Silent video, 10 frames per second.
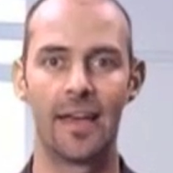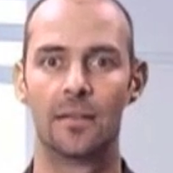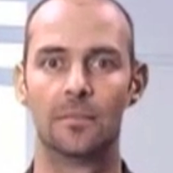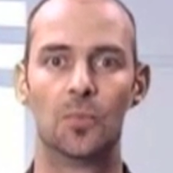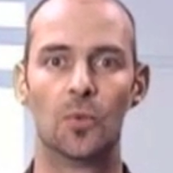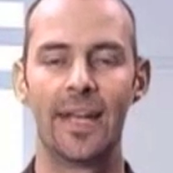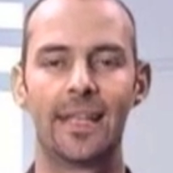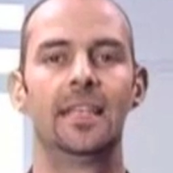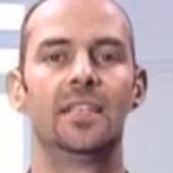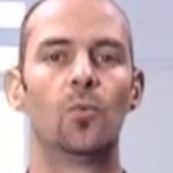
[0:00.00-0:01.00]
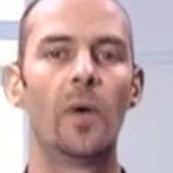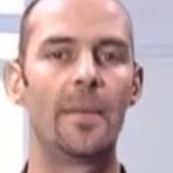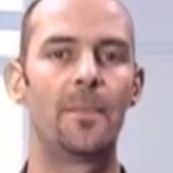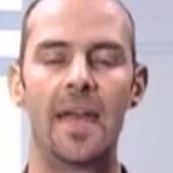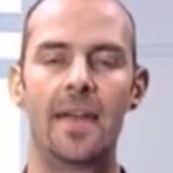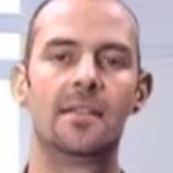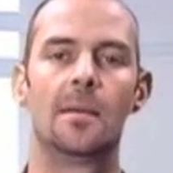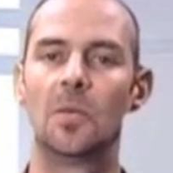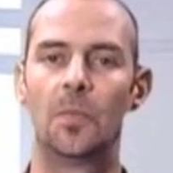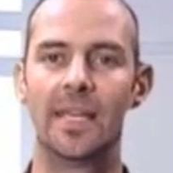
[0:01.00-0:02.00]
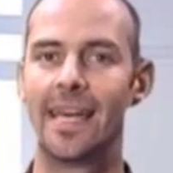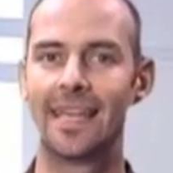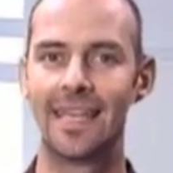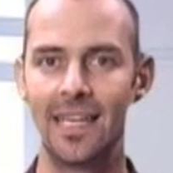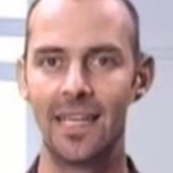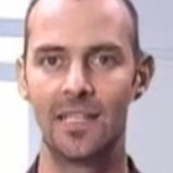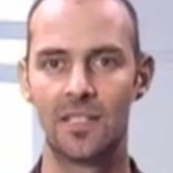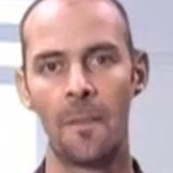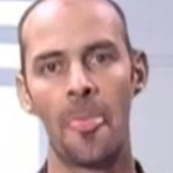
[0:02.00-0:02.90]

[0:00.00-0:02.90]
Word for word: and break these WEP and WPA keys,